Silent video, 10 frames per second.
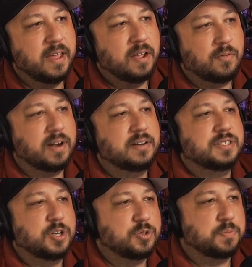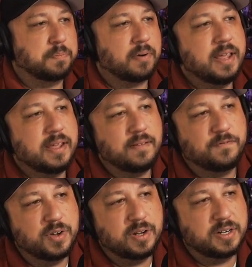Right here shows breaking
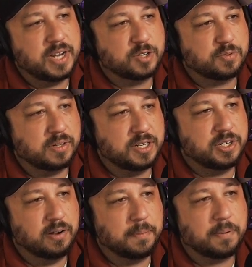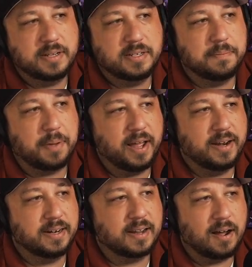footage has released showing President Biden
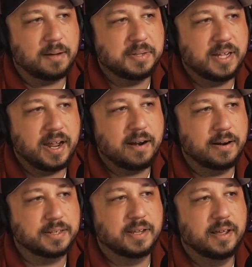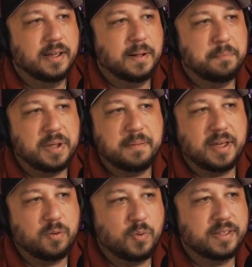and Kamala Harris being
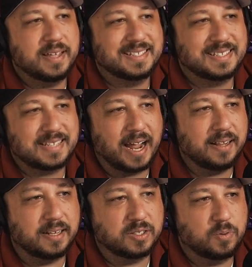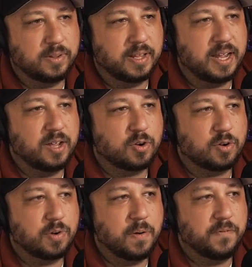met with silence when they enter a
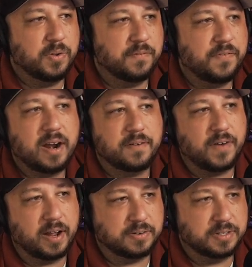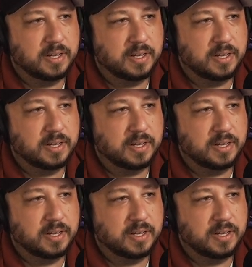room full of firefighters.